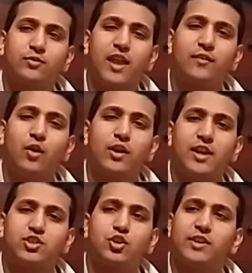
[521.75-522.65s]
they
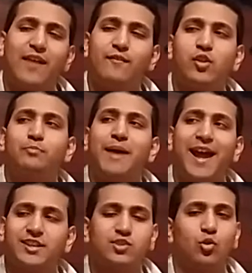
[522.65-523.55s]
have a little
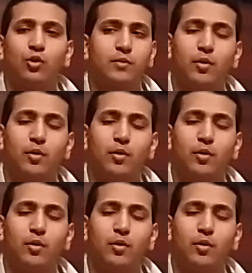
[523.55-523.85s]
backstory,